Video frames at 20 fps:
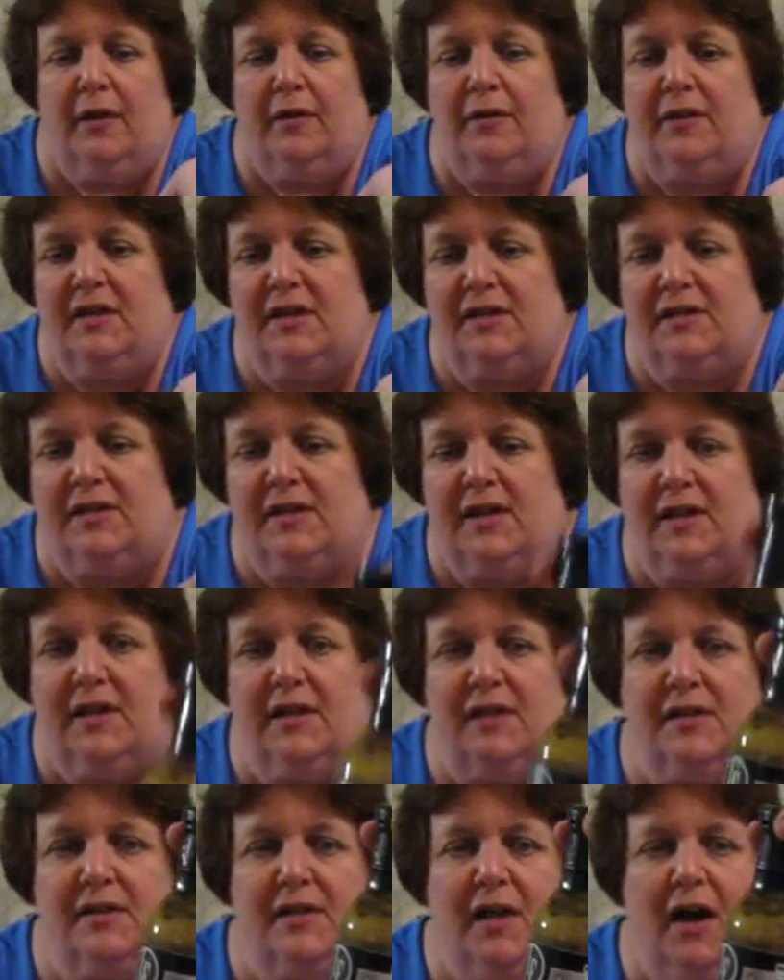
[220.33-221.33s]
This
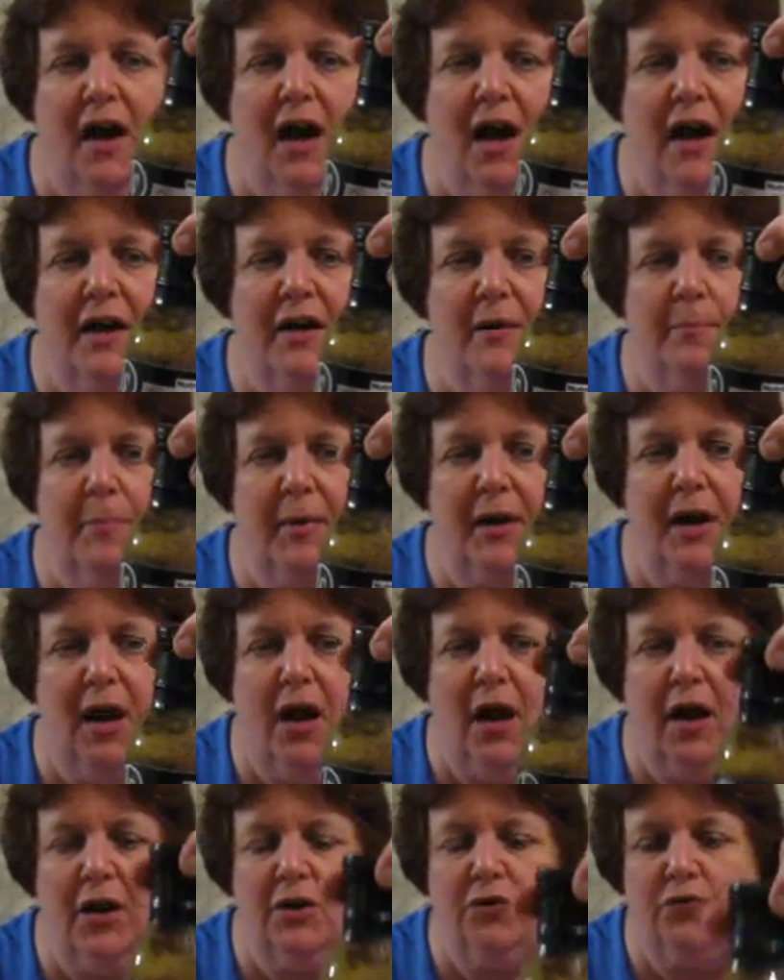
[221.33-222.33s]
is honey
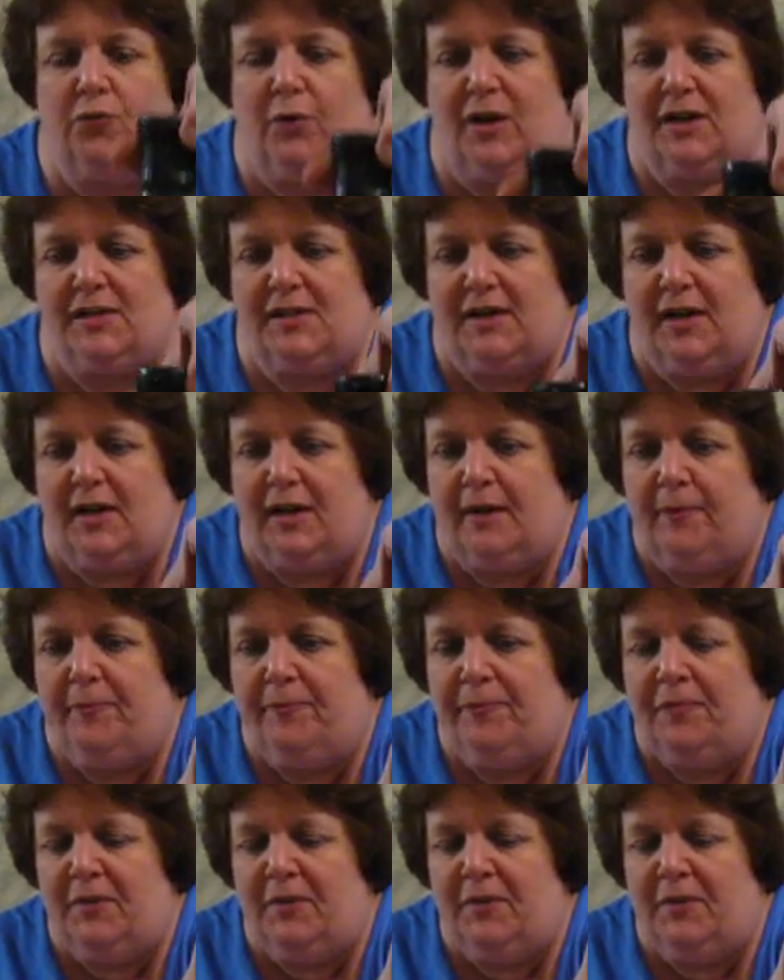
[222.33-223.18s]
pecan dressing.